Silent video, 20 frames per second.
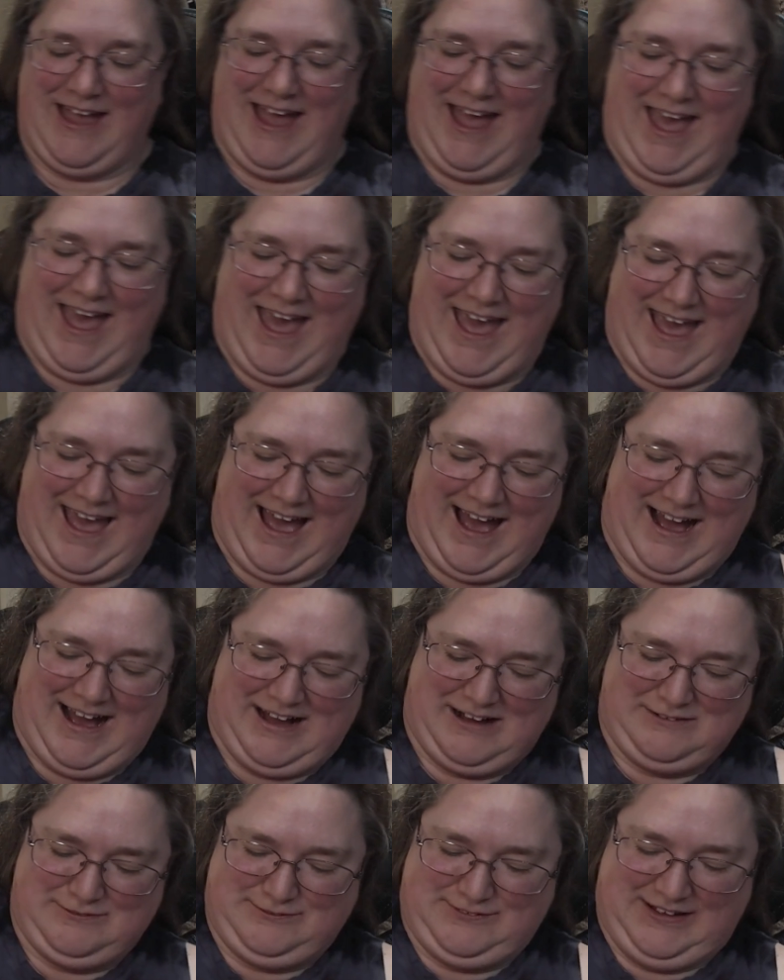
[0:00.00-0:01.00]

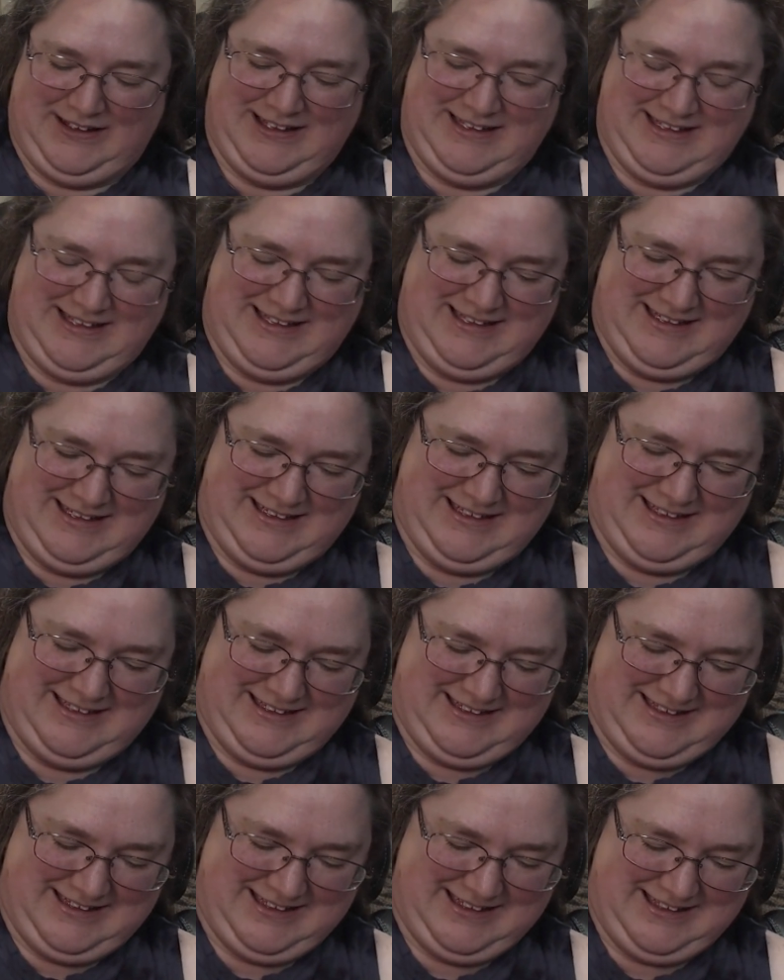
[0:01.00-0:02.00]
have
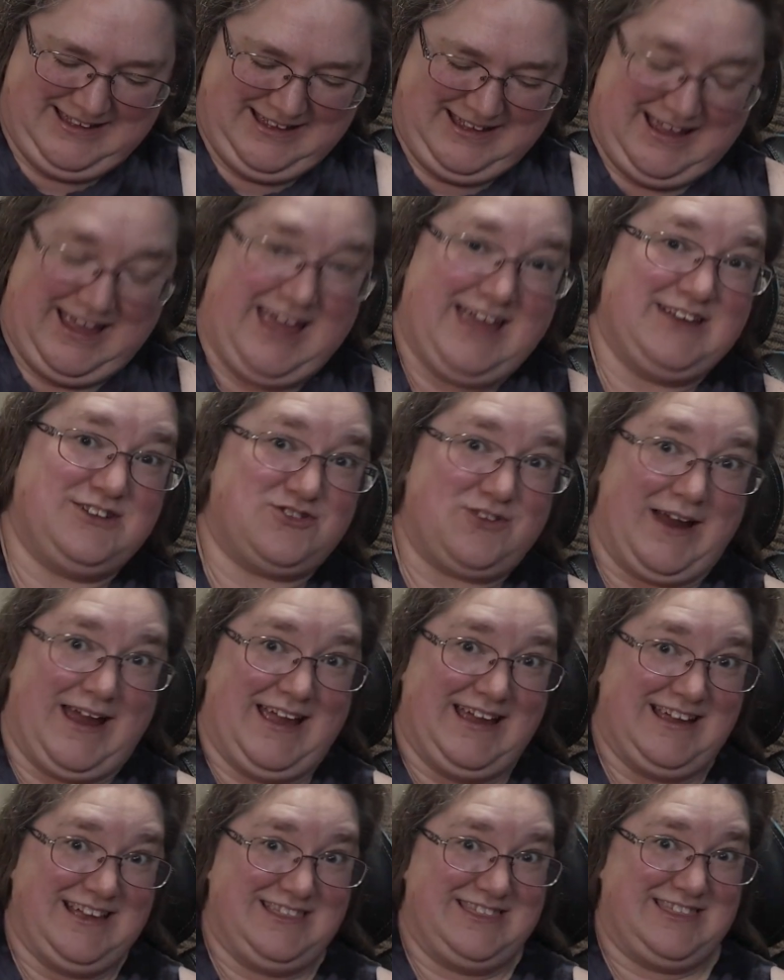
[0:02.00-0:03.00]
a
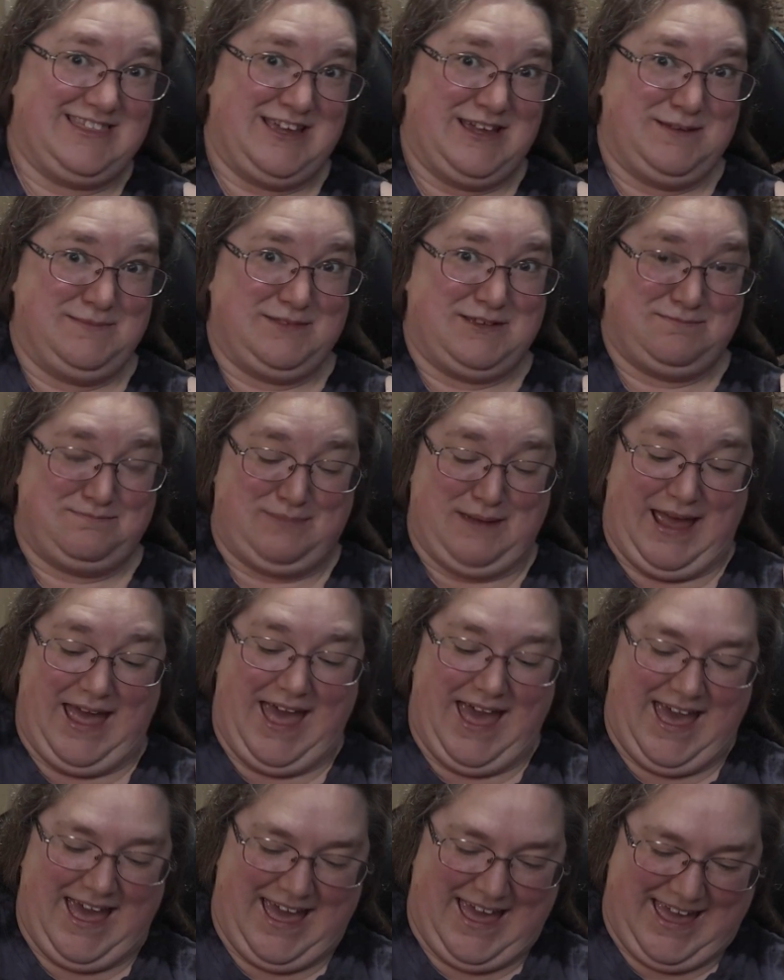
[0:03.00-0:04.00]
dragon themed
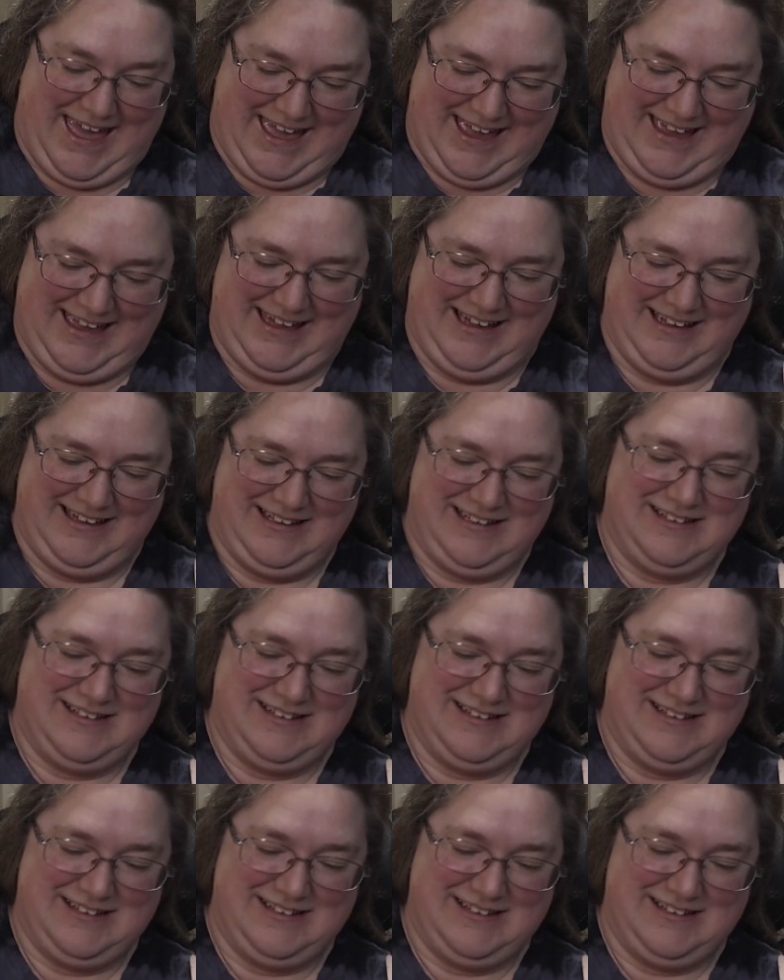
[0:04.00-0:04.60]
bag